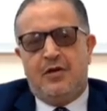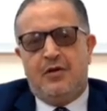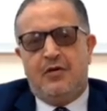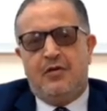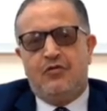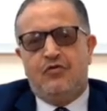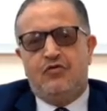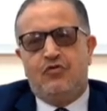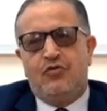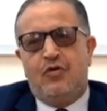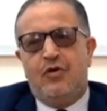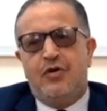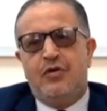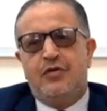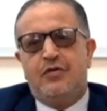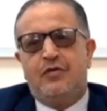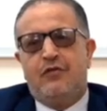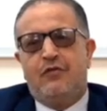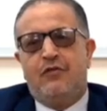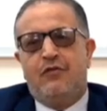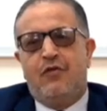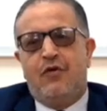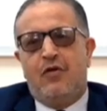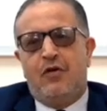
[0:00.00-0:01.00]
joint
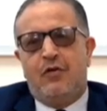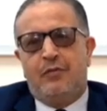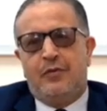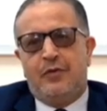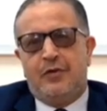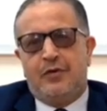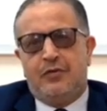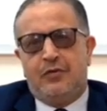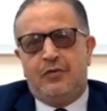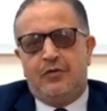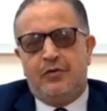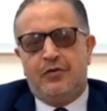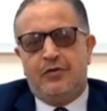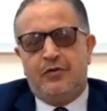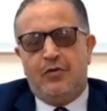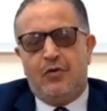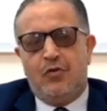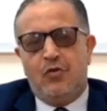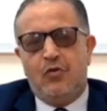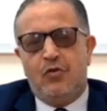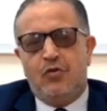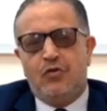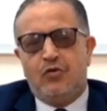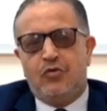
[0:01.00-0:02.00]
involvement. All
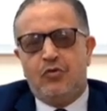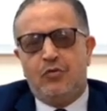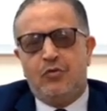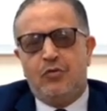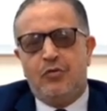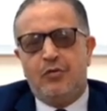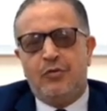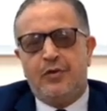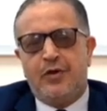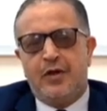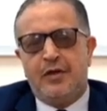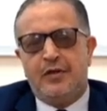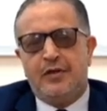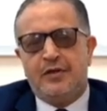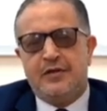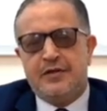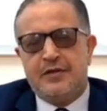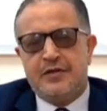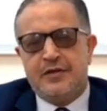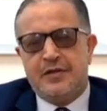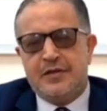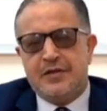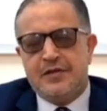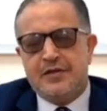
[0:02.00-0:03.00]
autonomical
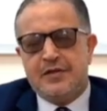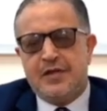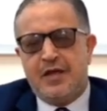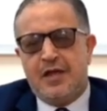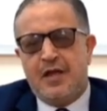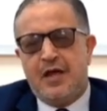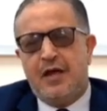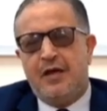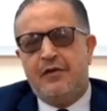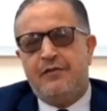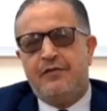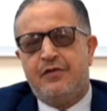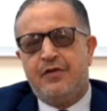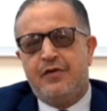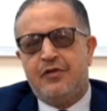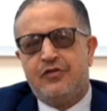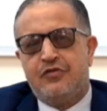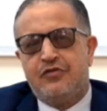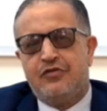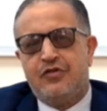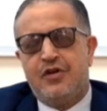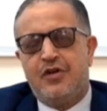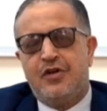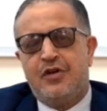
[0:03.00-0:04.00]
disease, they have
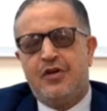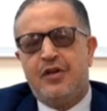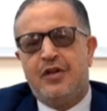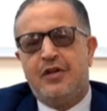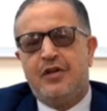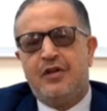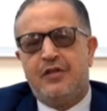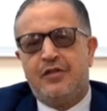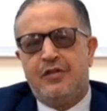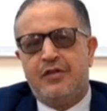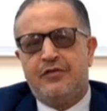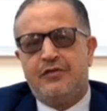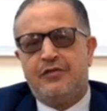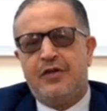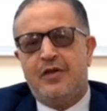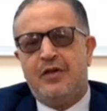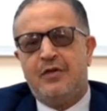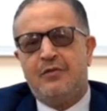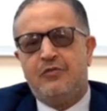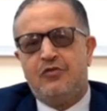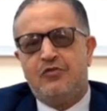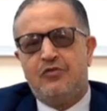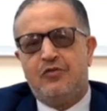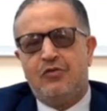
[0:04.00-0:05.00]
sharing the
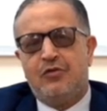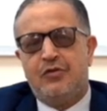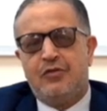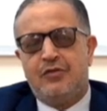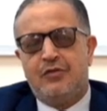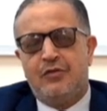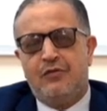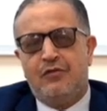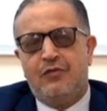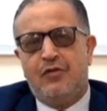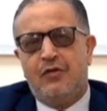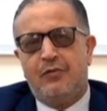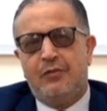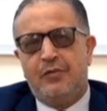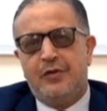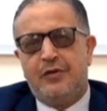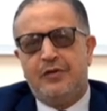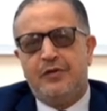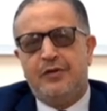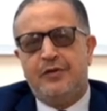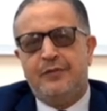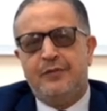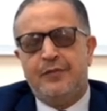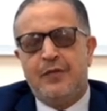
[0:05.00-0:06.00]
same joint
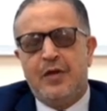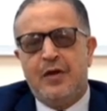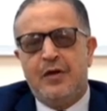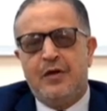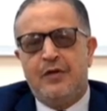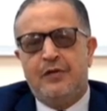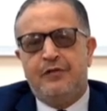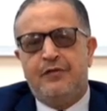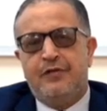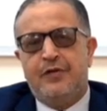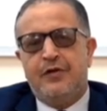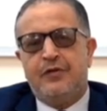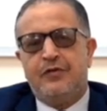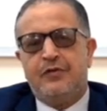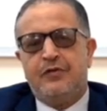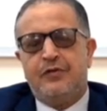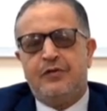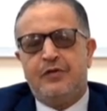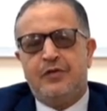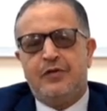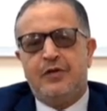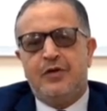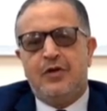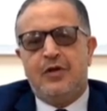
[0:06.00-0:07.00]
involvement.
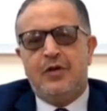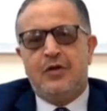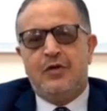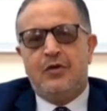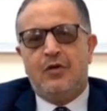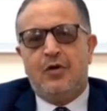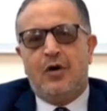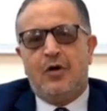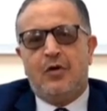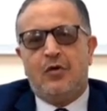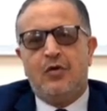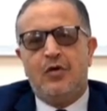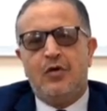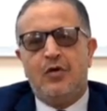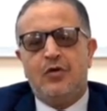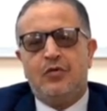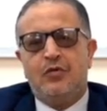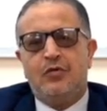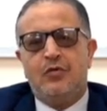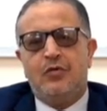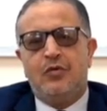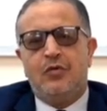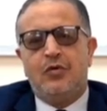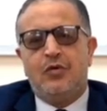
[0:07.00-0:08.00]
First, you are going
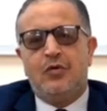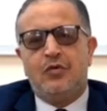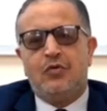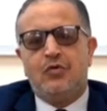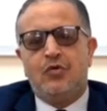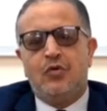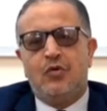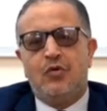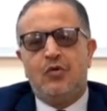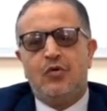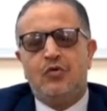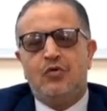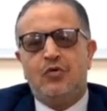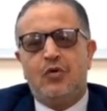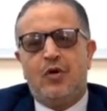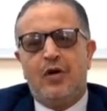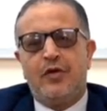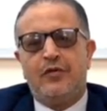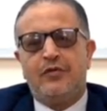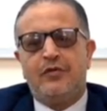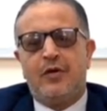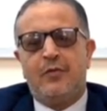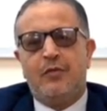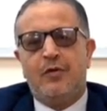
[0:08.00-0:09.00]
to go to
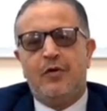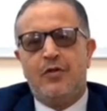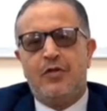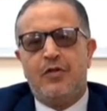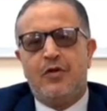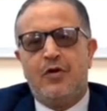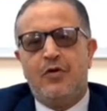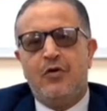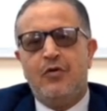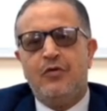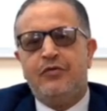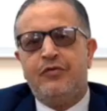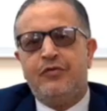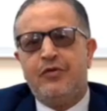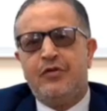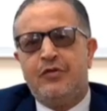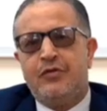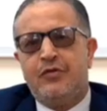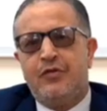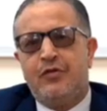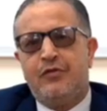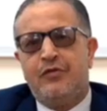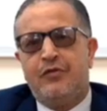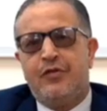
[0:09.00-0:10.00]
ask about the
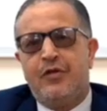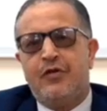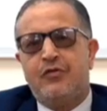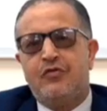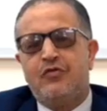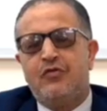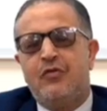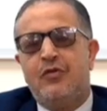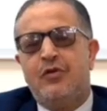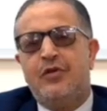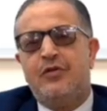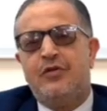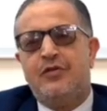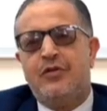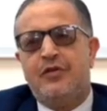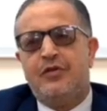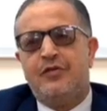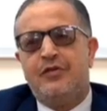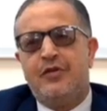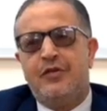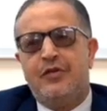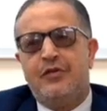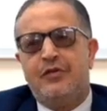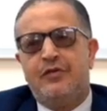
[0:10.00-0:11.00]
onset of the joint
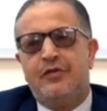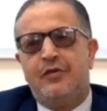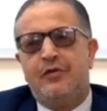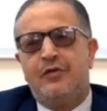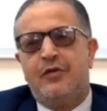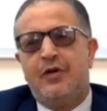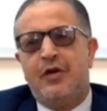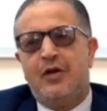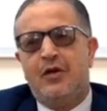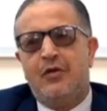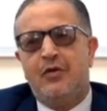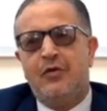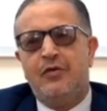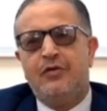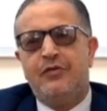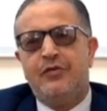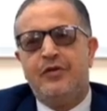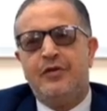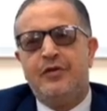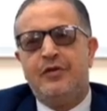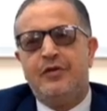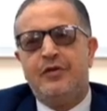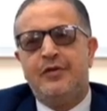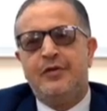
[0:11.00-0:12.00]
disease. Okay,
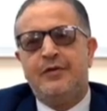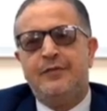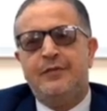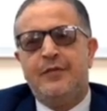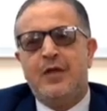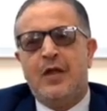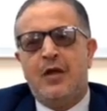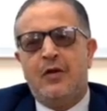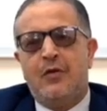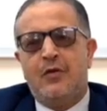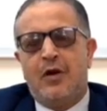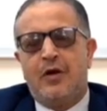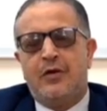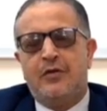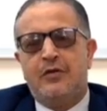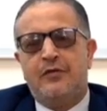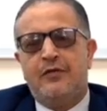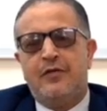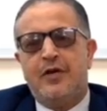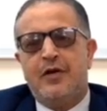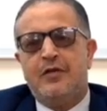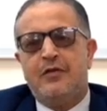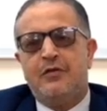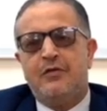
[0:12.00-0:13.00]
onset, we are
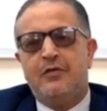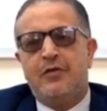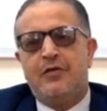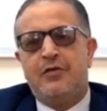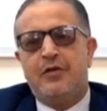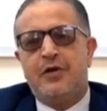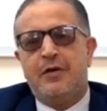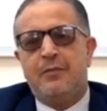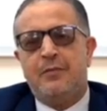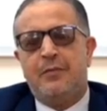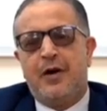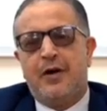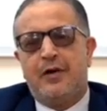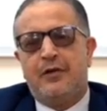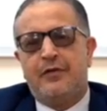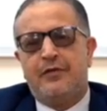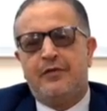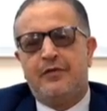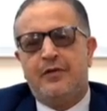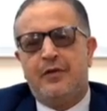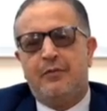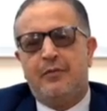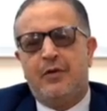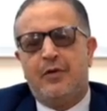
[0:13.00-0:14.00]
dividing into three
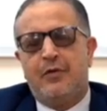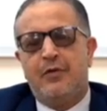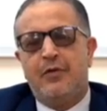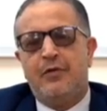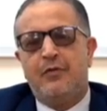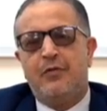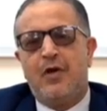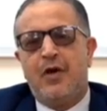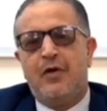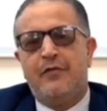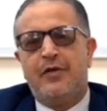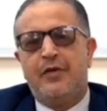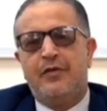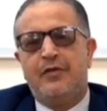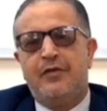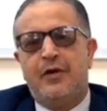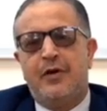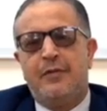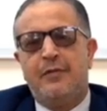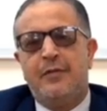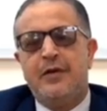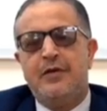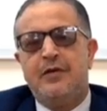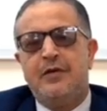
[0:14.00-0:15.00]
parts. Number one, we have a
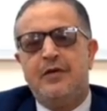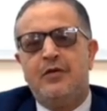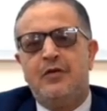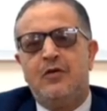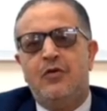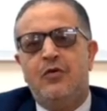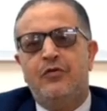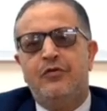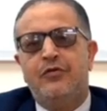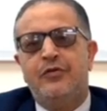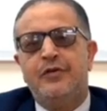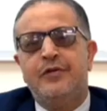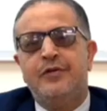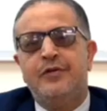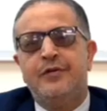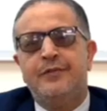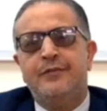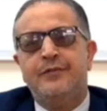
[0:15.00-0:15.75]
dramatic onset,